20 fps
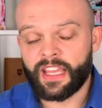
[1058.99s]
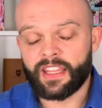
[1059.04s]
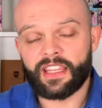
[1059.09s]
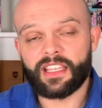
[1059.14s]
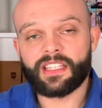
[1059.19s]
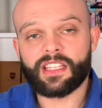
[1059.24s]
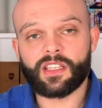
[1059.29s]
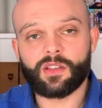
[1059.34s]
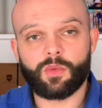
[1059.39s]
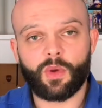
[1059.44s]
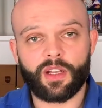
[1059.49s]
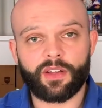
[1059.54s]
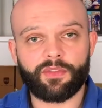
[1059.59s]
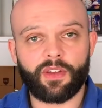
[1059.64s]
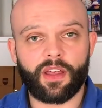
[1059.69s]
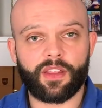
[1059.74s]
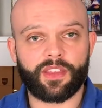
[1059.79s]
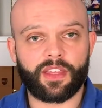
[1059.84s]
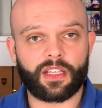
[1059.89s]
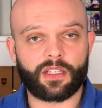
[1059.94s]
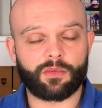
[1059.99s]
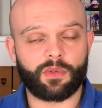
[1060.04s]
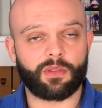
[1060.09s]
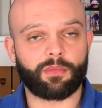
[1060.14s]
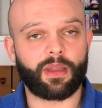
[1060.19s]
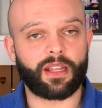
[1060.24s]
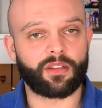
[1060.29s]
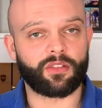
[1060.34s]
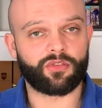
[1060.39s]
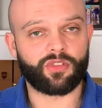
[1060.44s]
This is one of our things
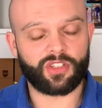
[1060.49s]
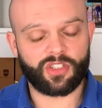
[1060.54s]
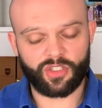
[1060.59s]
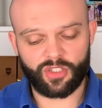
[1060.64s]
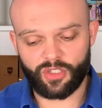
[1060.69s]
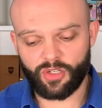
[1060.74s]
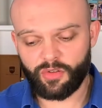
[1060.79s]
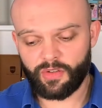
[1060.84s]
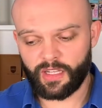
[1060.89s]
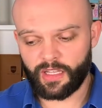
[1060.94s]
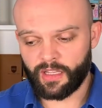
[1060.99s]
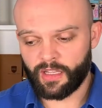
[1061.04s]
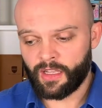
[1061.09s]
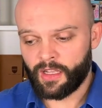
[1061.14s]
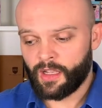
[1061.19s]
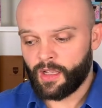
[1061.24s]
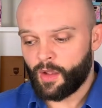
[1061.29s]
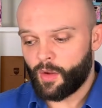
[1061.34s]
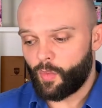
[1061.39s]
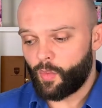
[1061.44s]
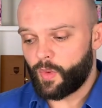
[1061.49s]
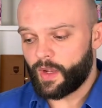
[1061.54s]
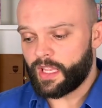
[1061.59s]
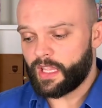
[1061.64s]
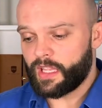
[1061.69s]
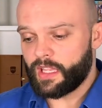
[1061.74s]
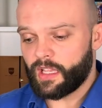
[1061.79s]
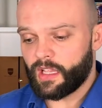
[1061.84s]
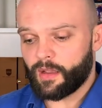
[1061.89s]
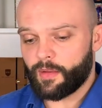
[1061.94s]
with Matt Nutrition Uni.
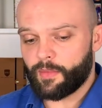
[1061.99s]
We,